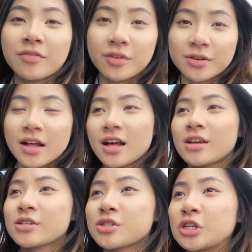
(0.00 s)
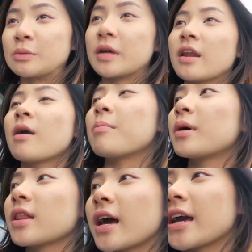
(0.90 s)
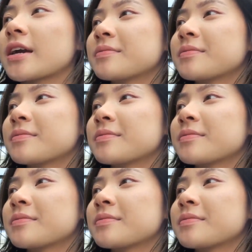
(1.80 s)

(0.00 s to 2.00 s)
I feel stupid, but like...